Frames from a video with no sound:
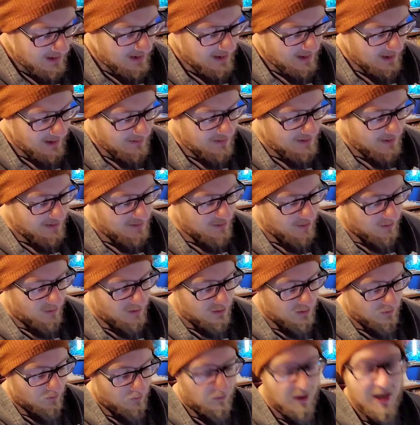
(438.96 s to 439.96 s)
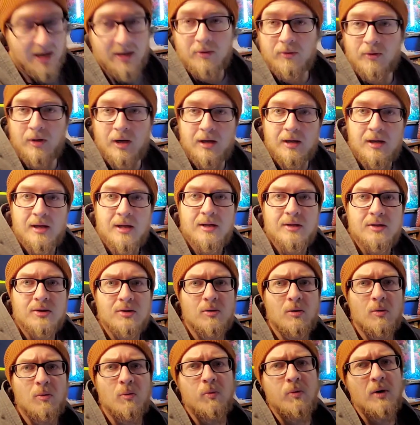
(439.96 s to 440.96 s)
And then there is RCRA.
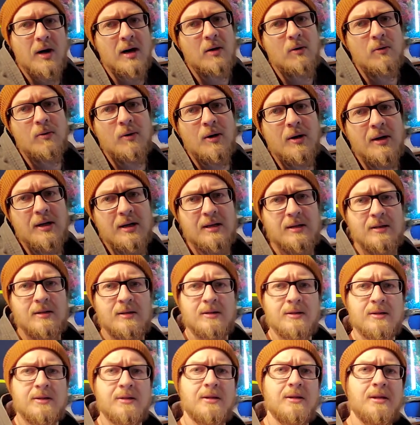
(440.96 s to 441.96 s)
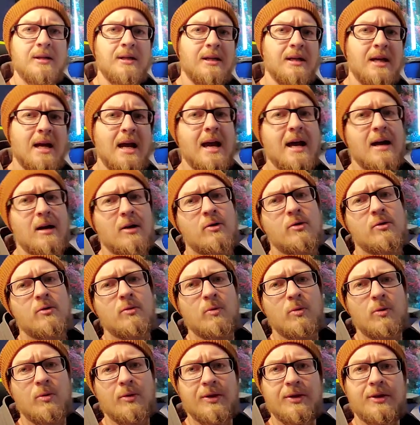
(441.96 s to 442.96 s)
So RCRA is the
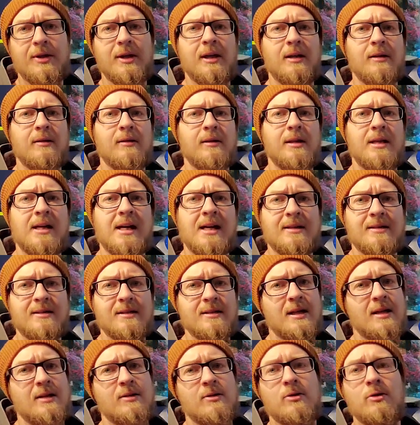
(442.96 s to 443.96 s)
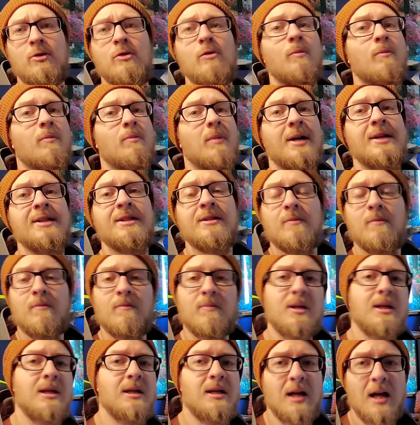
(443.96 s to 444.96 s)
actual thing that says you must
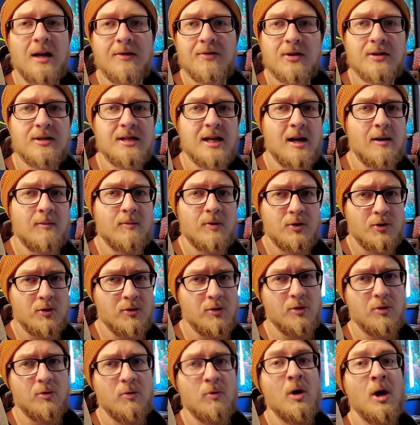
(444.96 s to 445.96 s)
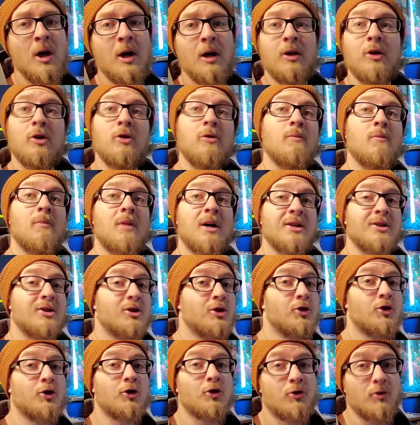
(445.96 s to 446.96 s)
mediate the damage you do. You
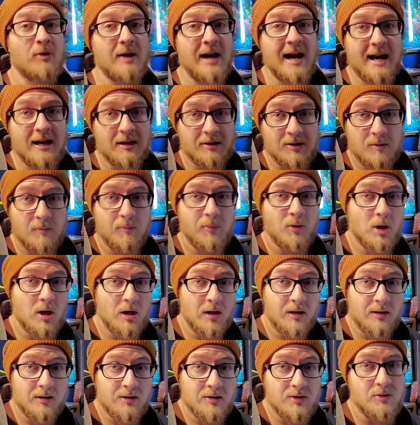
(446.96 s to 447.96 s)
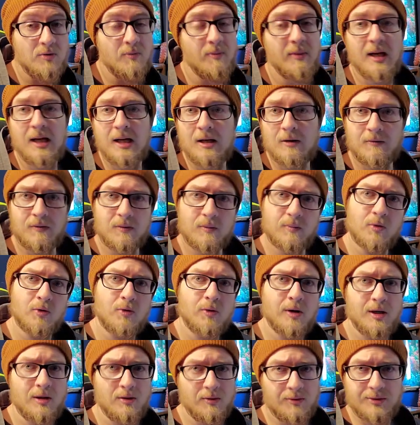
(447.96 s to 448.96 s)
must track the products you make from
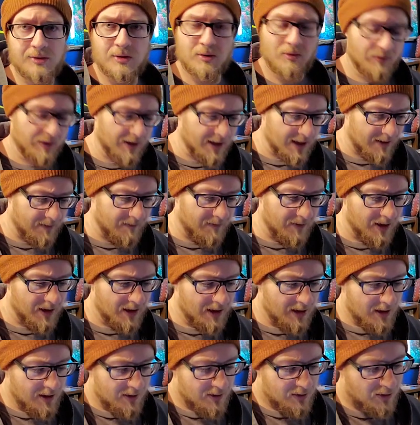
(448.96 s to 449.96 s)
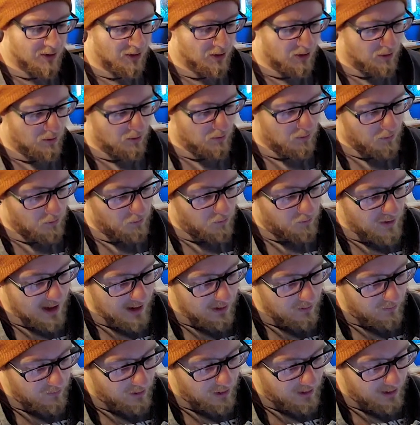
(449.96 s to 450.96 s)
cradle to grave. So
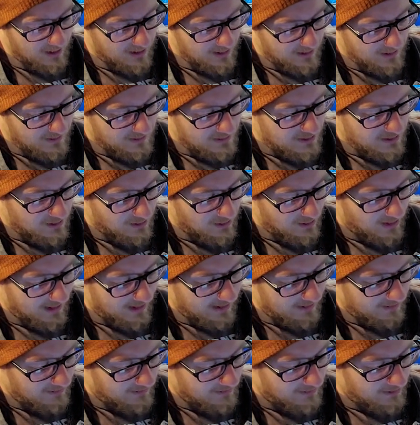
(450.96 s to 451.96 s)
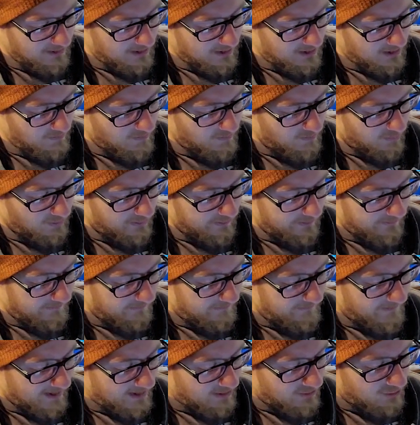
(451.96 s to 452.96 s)
RCRA is like the
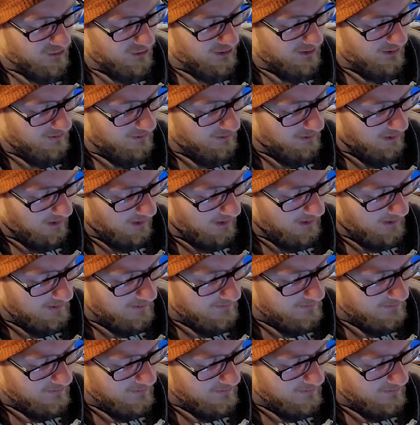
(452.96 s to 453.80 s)
prevention law.